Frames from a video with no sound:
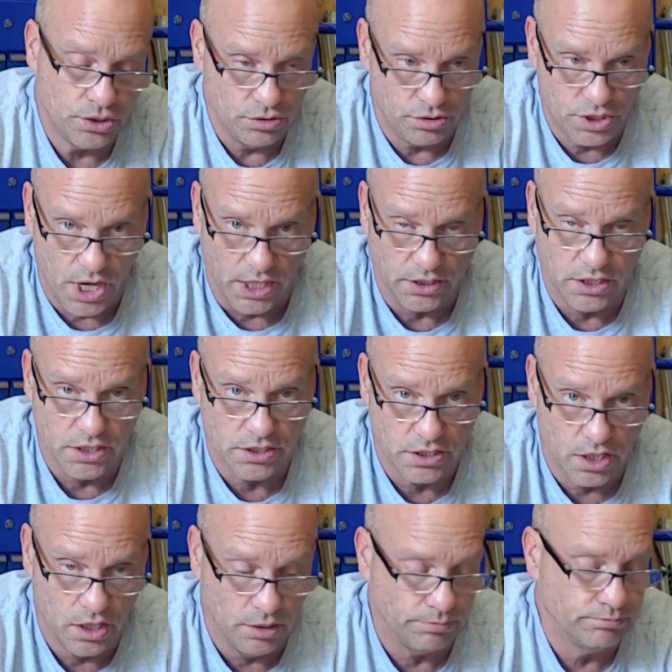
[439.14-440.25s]
shake this
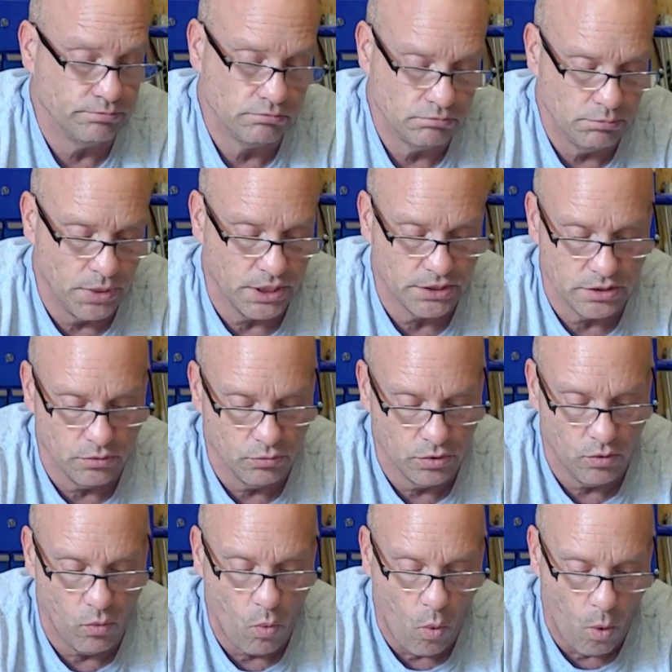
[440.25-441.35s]
up, mix it with a
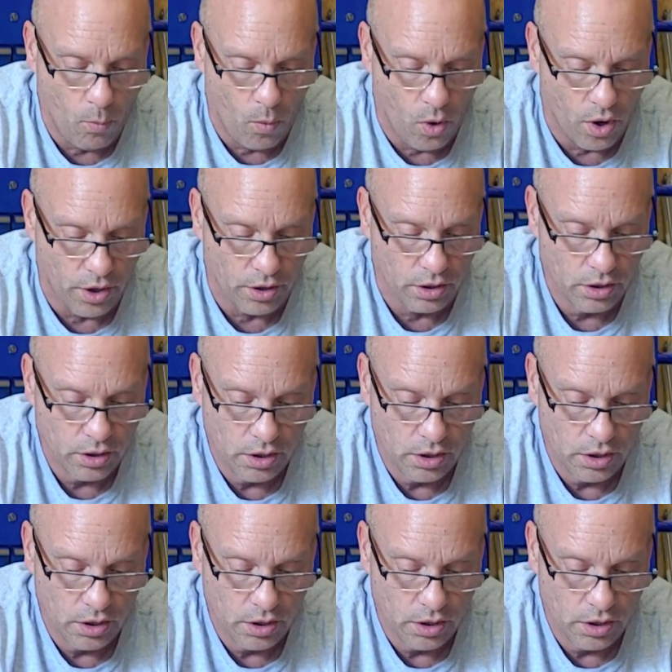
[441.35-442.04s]
warm water,